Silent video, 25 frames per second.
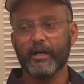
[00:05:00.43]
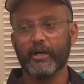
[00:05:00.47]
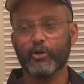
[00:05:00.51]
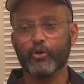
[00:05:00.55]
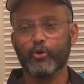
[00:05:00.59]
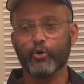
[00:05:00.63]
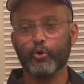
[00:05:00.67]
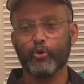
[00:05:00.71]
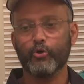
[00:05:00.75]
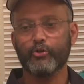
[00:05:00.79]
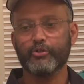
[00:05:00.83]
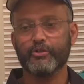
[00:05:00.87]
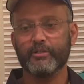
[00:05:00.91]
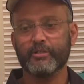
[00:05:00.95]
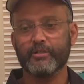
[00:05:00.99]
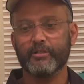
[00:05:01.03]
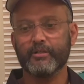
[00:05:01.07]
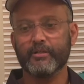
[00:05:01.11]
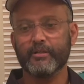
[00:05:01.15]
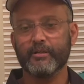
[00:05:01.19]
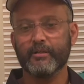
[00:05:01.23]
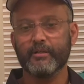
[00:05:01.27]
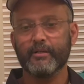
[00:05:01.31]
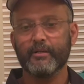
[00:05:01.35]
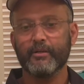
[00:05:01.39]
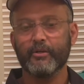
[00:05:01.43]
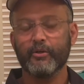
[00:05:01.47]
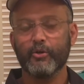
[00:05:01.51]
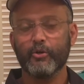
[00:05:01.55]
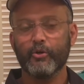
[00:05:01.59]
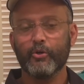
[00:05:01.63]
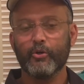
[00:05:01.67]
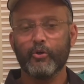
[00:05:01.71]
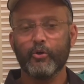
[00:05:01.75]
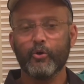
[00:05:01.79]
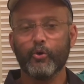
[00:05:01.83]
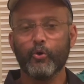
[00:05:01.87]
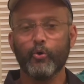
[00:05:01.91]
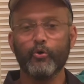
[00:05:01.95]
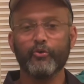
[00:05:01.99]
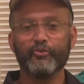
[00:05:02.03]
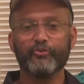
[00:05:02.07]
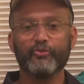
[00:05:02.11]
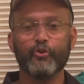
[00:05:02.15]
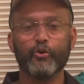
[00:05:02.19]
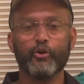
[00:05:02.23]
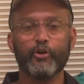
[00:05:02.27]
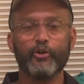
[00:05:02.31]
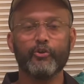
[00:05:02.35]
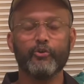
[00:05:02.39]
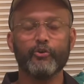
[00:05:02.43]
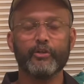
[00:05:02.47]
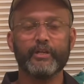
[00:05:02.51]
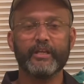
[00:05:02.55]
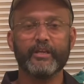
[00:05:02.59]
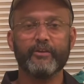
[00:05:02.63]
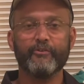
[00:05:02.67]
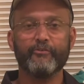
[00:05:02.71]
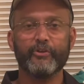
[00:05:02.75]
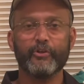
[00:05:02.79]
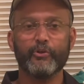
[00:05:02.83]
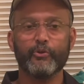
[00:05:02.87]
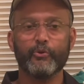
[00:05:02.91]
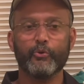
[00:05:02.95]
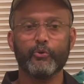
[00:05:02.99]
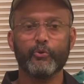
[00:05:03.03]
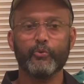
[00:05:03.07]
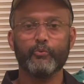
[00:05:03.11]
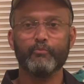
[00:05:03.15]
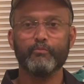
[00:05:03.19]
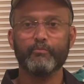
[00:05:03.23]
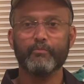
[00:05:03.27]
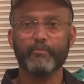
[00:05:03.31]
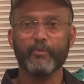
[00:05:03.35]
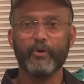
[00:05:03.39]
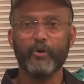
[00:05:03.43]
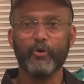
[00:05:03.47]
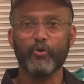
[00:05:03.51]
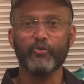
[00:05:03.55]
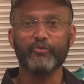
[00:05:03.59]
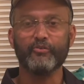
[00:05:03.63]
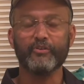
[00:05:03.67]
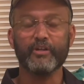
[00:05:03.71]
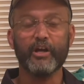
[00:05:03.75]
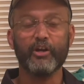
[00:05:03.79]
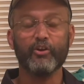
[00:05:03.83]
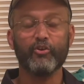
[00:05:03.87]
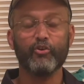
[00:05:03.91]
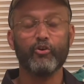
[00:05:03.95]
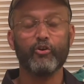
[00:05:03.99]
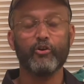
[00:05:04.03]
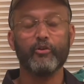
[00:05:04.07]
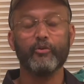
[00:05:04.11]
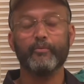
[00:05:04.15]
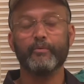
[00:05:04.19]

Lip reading: a coach who's not going